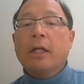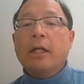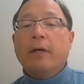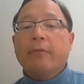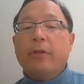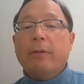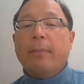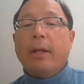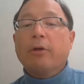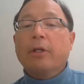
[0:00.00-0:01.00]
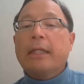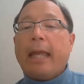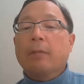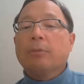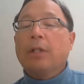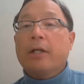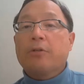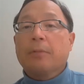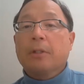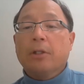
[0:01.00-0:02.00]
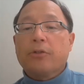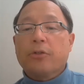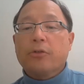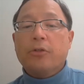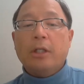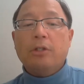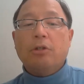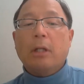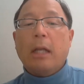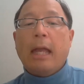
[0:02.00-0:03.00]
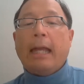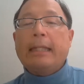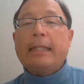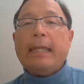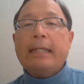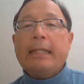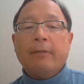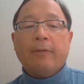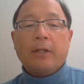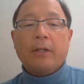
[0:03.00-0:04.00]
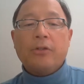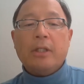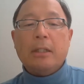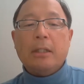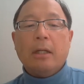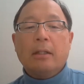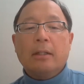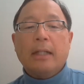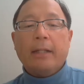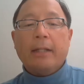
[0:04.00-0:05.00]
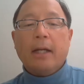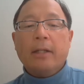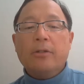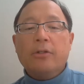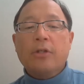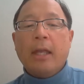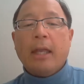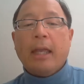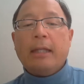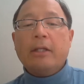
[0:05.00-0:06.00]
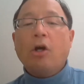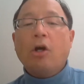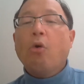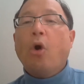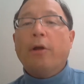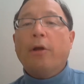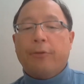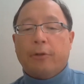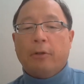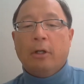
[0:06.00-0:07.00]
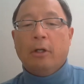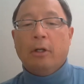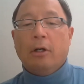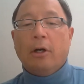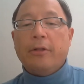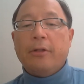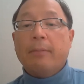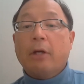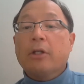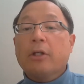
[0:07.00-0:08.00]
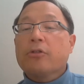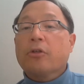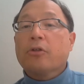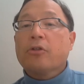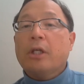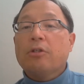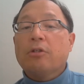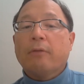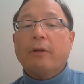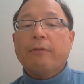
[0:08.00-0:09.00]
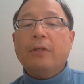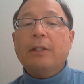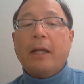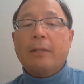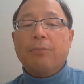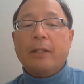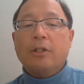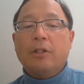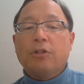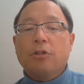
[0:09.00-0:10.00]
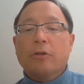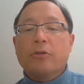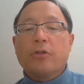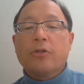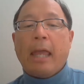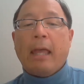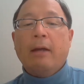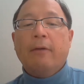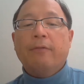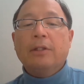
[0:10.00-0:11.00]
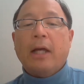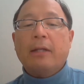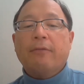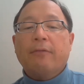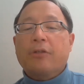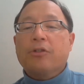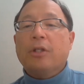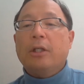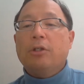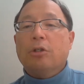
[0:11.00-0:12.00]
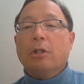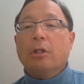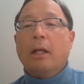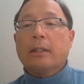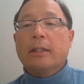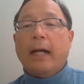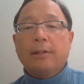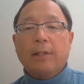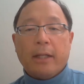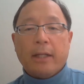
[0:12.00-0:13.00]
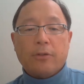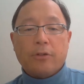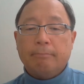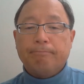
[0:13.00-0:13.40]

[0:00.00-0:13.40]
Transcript: of the American Animal Hospital Association Canine Vaccine Guidelines and a co-author on the American Association of Feline Practitioners Feline Vaccination Guidelines.